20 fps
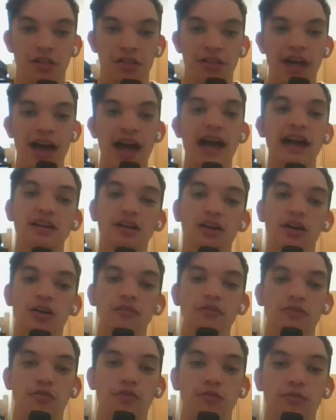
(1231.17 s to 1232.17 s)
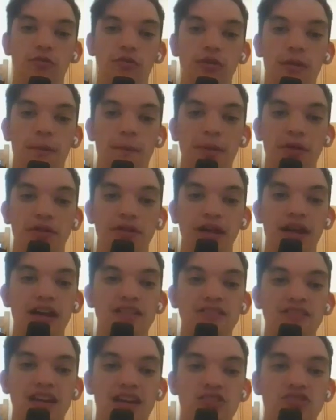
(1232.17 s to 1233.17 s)
Lack of
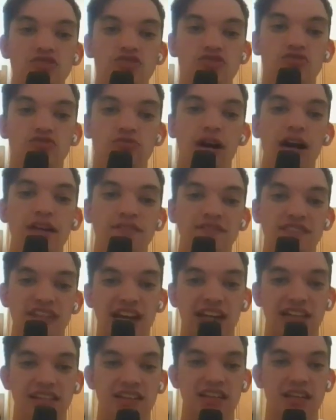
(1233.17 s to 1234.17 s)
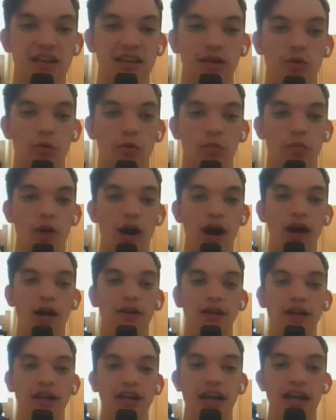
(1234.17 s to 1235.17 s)
plant and drive technique
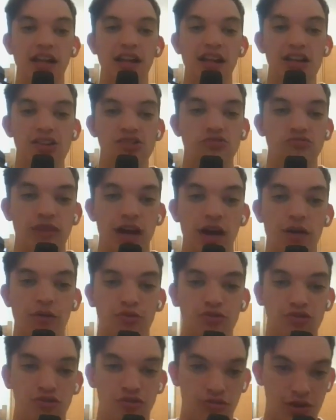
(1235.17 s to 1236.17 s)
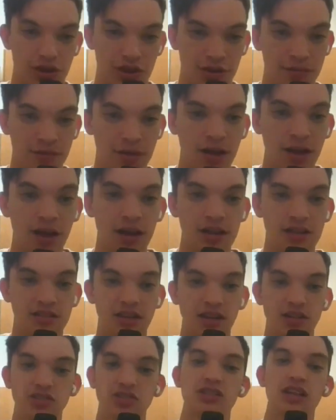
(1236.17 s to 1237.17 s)
while in his route tree.
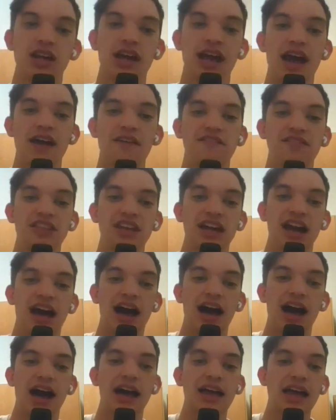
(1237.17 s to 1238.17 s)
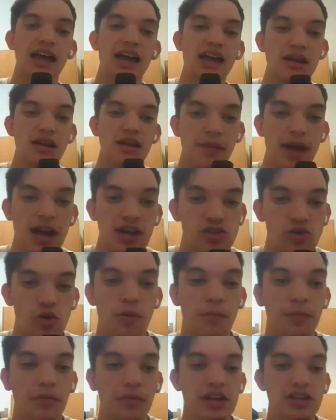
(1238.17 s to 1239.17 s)
Doesn't have the high-end mass
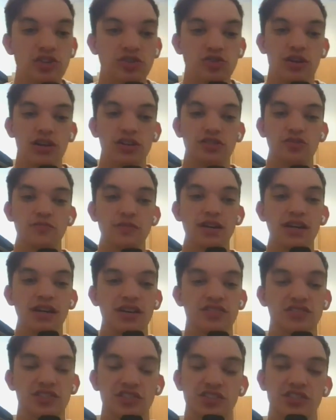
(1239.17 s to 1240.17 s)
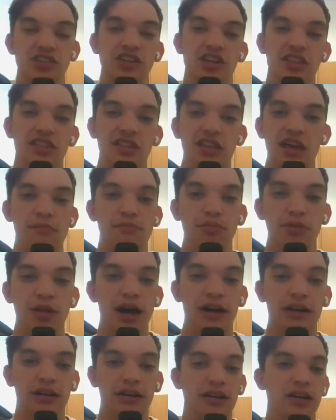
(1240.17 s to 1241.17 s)
or play strength to be a consistent inline
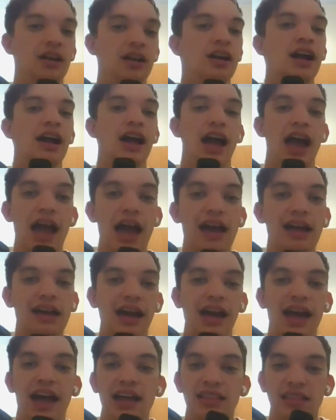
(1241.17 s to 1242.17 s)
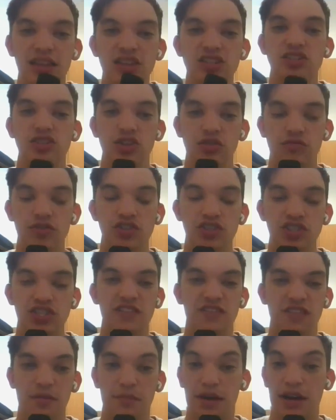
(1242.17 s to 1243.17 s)
blocker, aka this is a
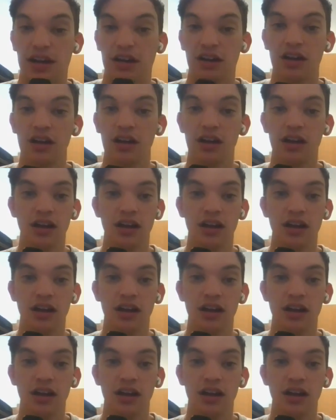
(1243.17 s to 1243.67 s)
receiver pick.